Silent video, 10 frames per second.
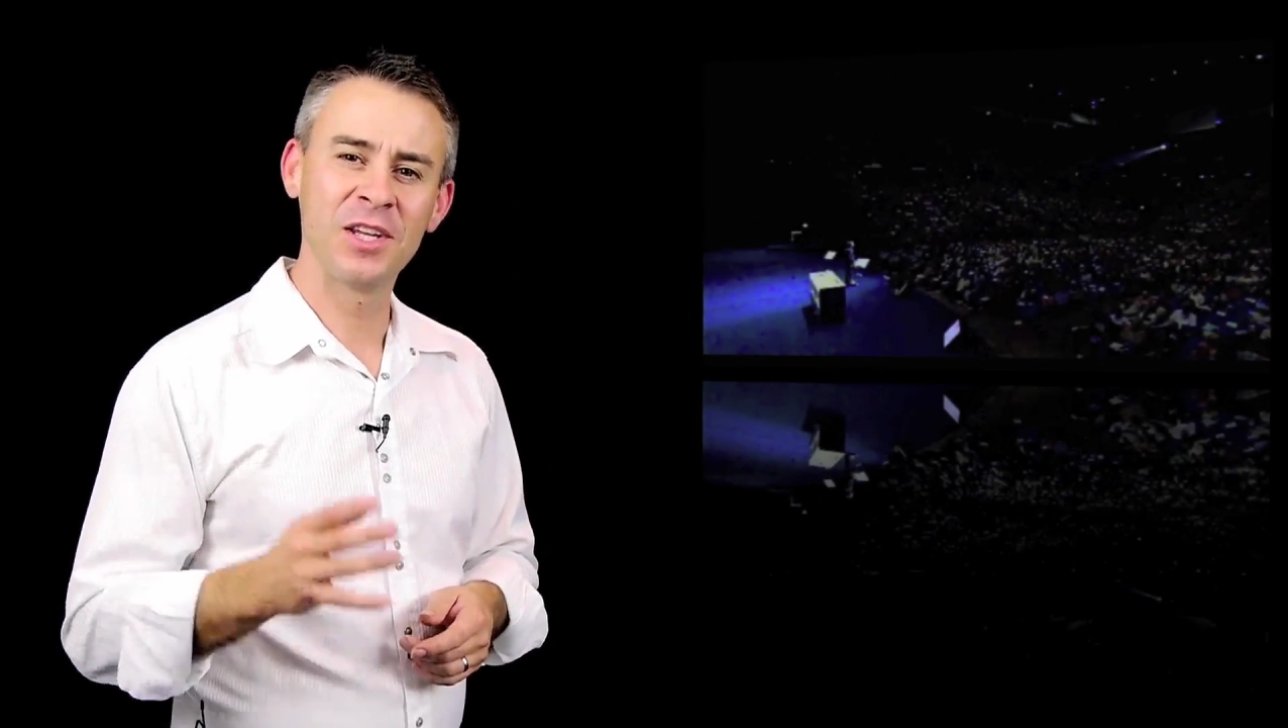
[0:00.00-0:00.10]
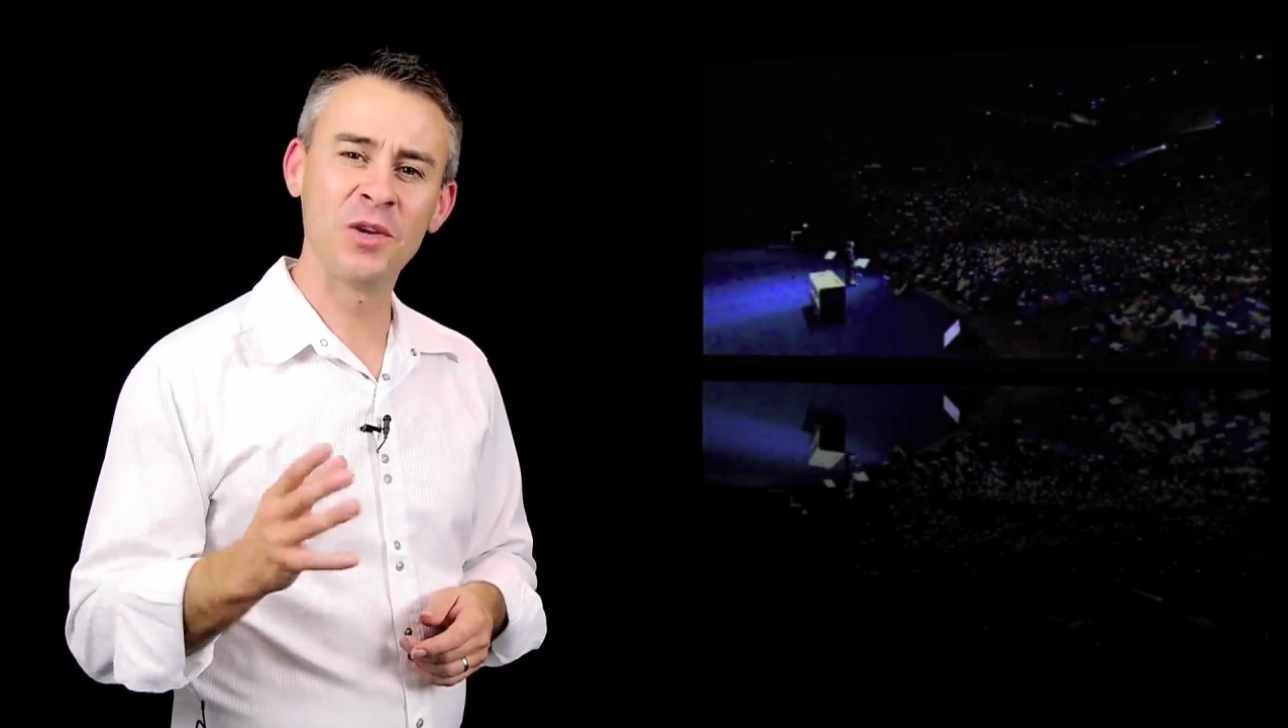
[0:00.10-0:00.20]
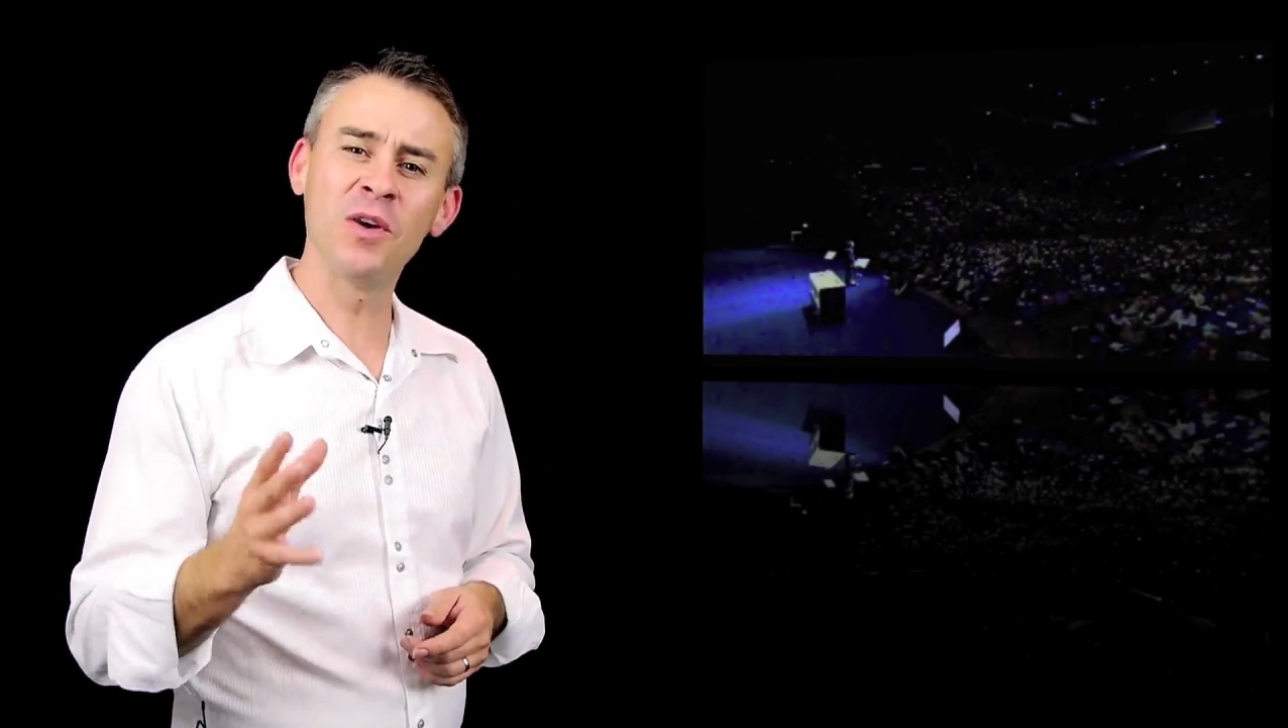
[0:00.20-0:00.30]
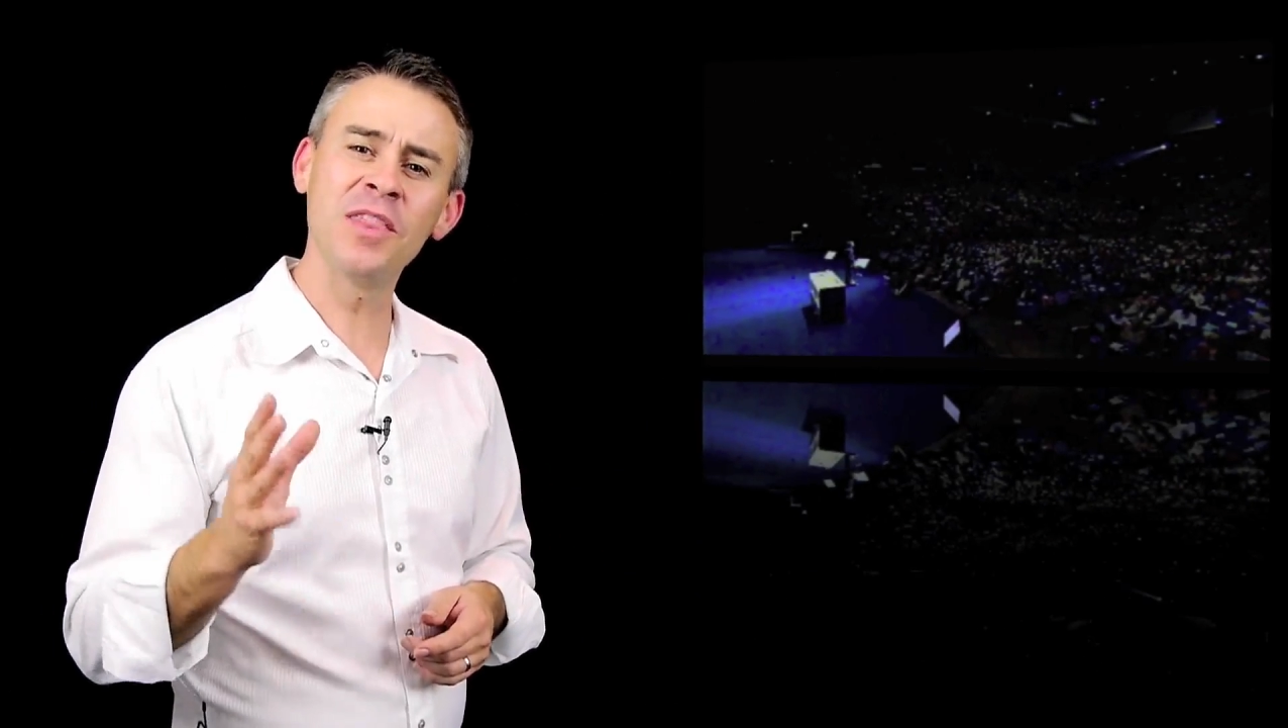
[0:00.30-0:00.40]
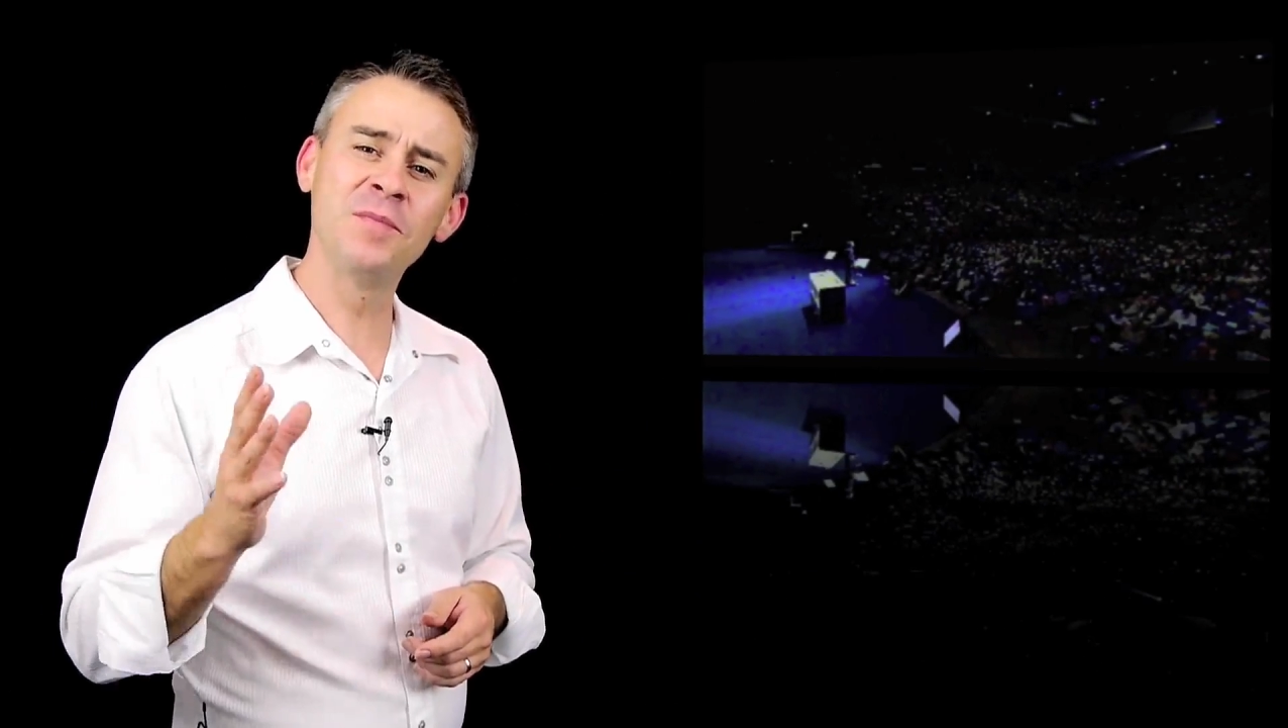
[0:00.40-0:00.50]

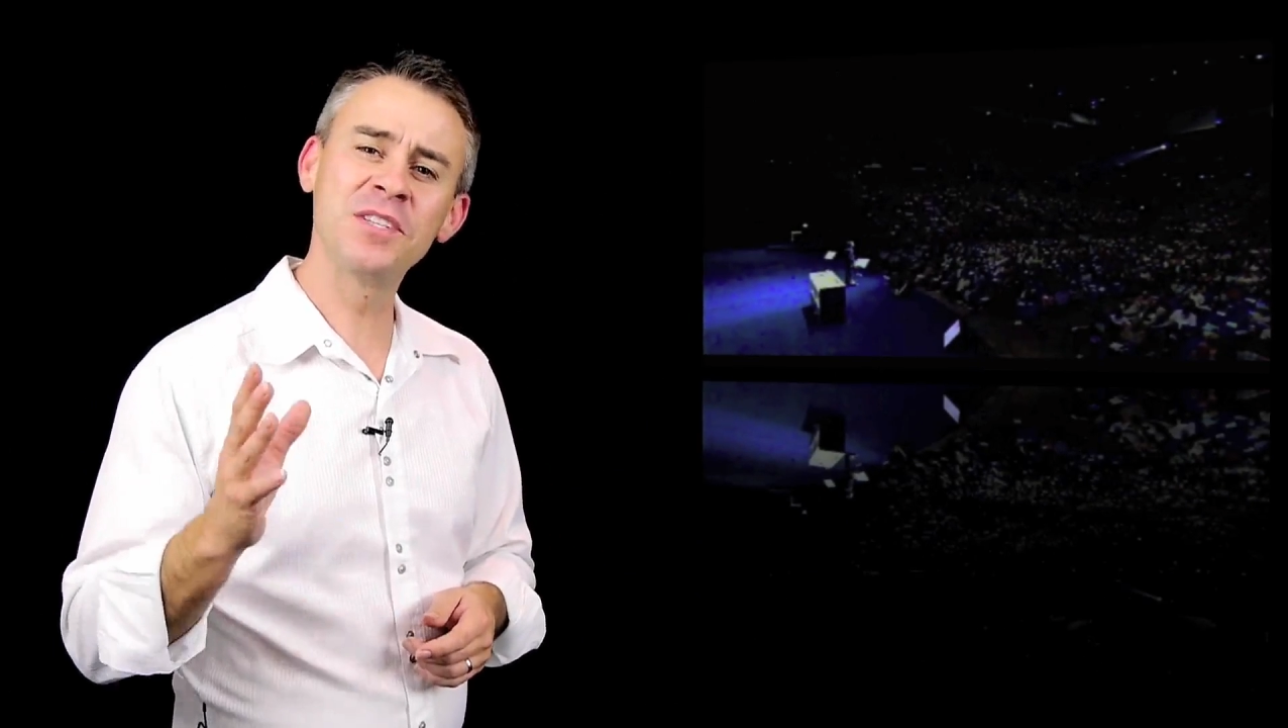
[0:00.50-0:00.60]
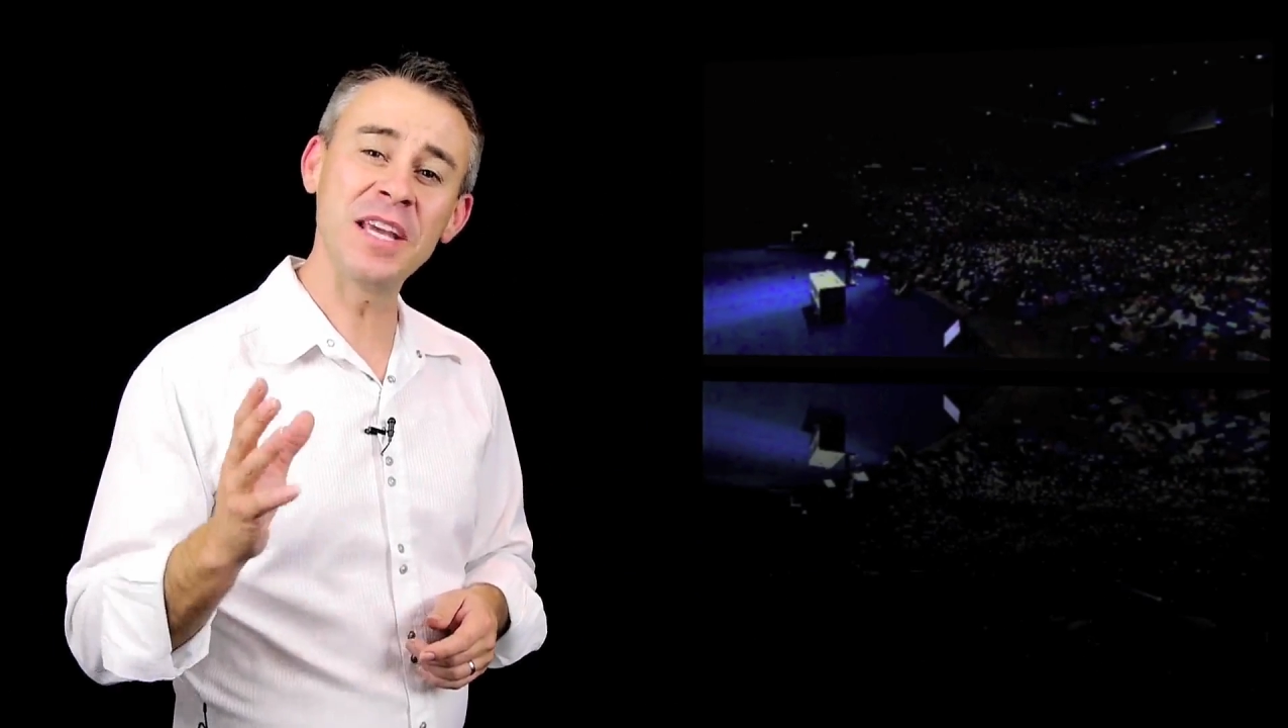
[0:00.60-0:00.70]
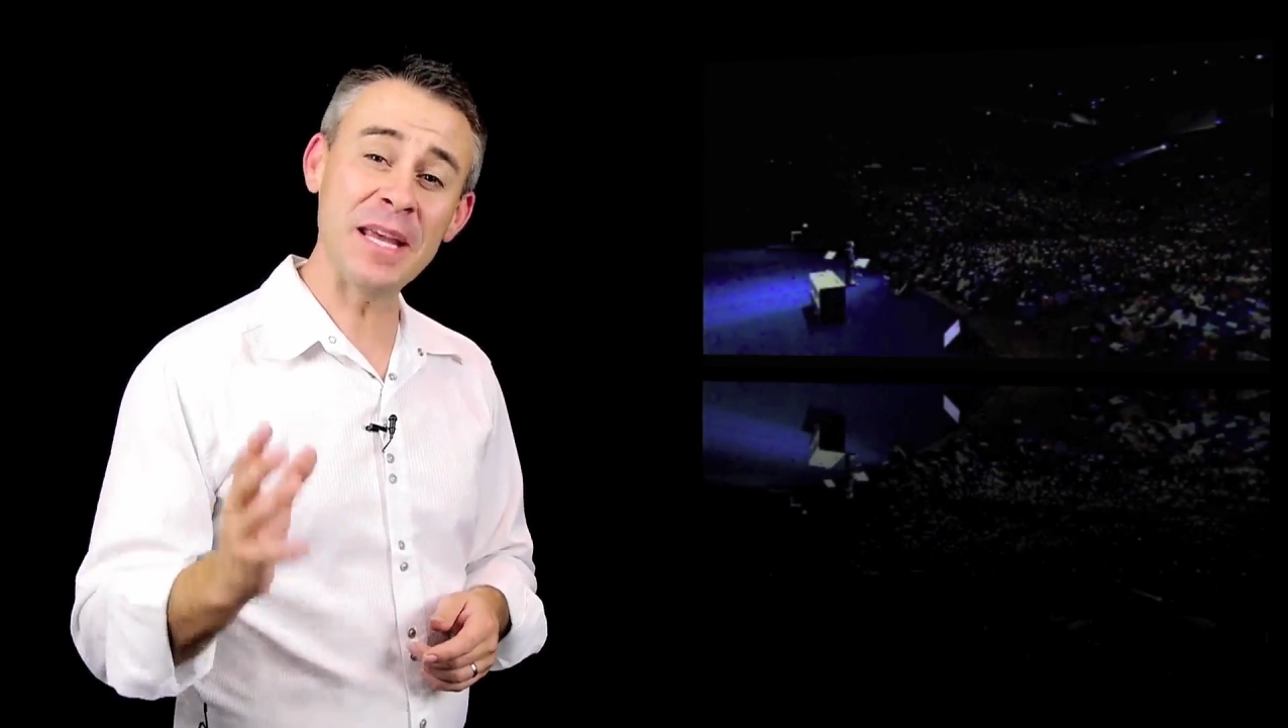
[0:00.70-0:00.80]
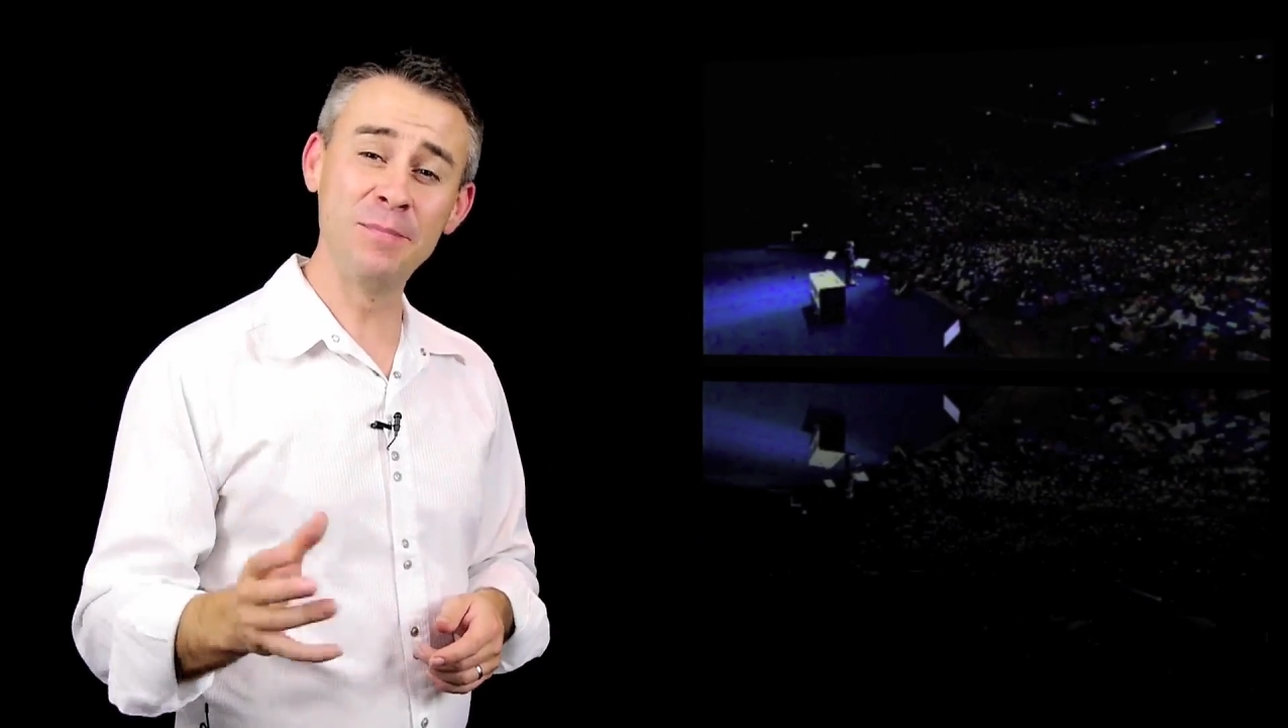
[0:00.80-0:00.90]
You want them to